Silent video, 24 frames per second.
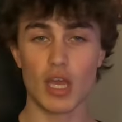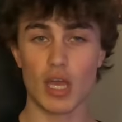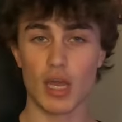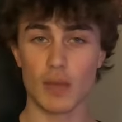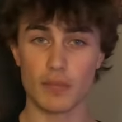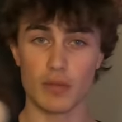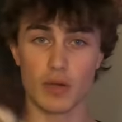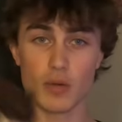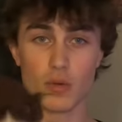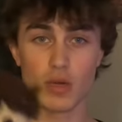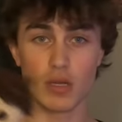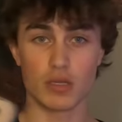
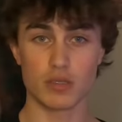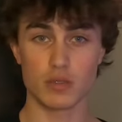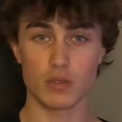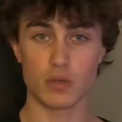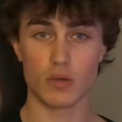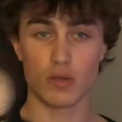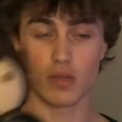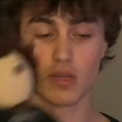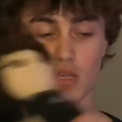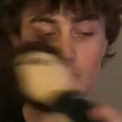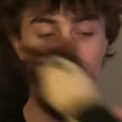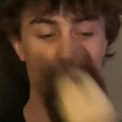I'm gonna watch
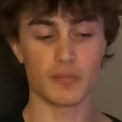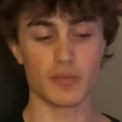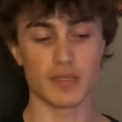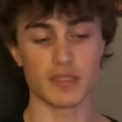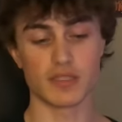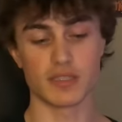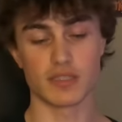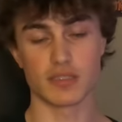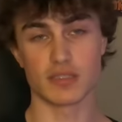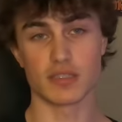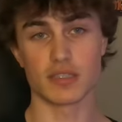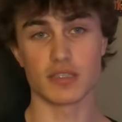Coraline with my
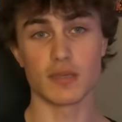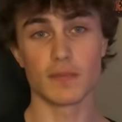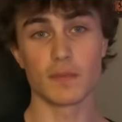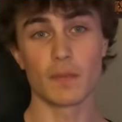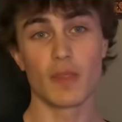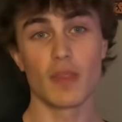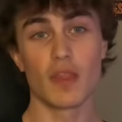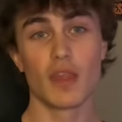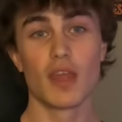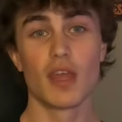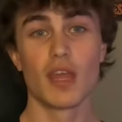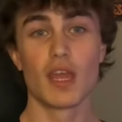sister.
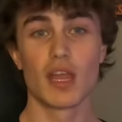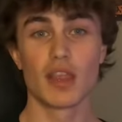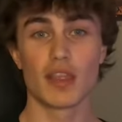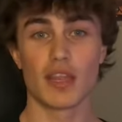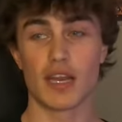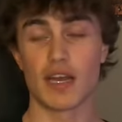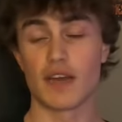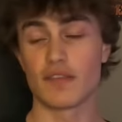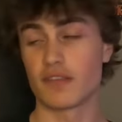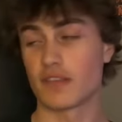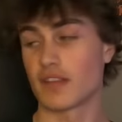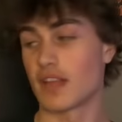
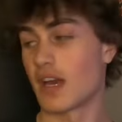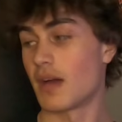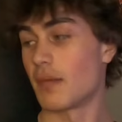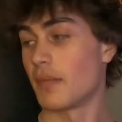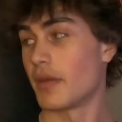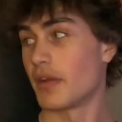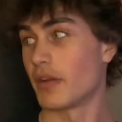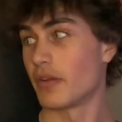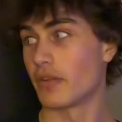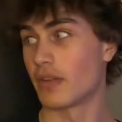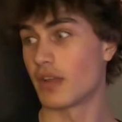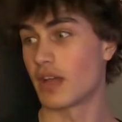And after that, I'm
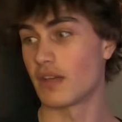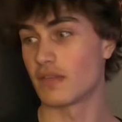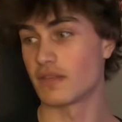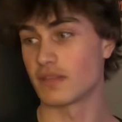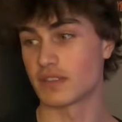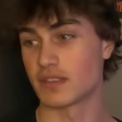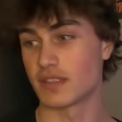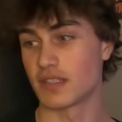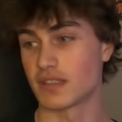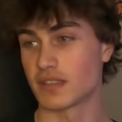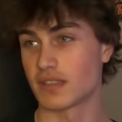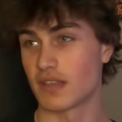gonna go live
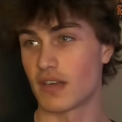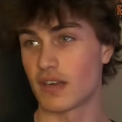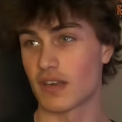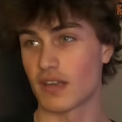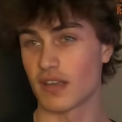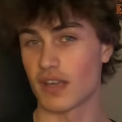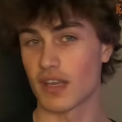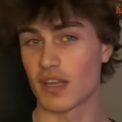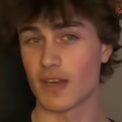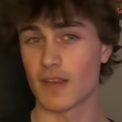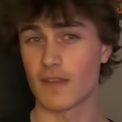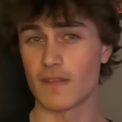on TikTok
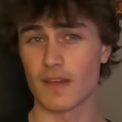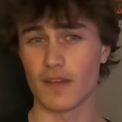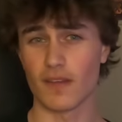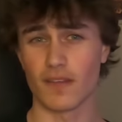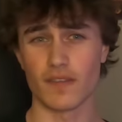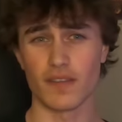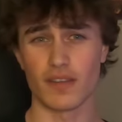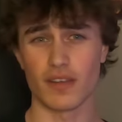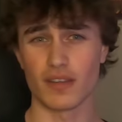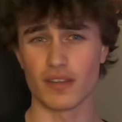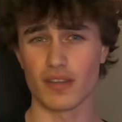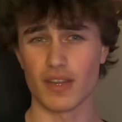again if I
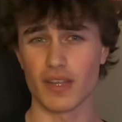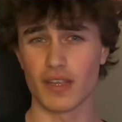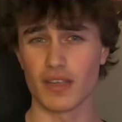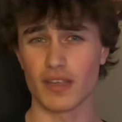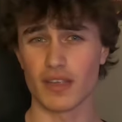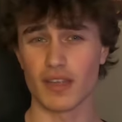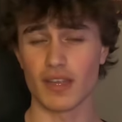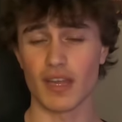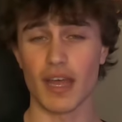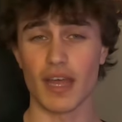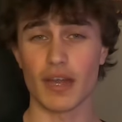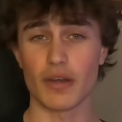feel like
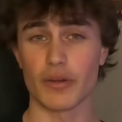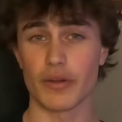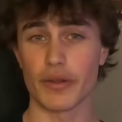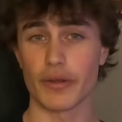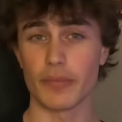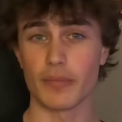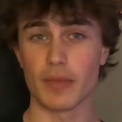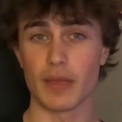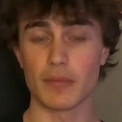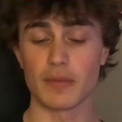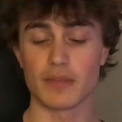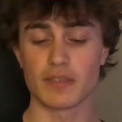it. I don't know.
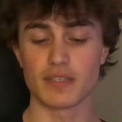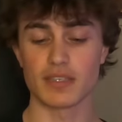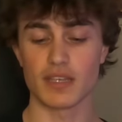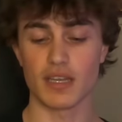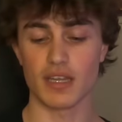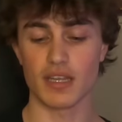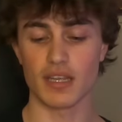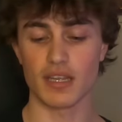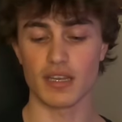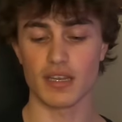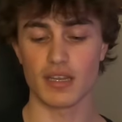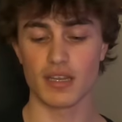Maybe
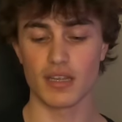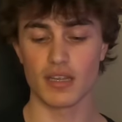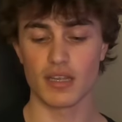tonight.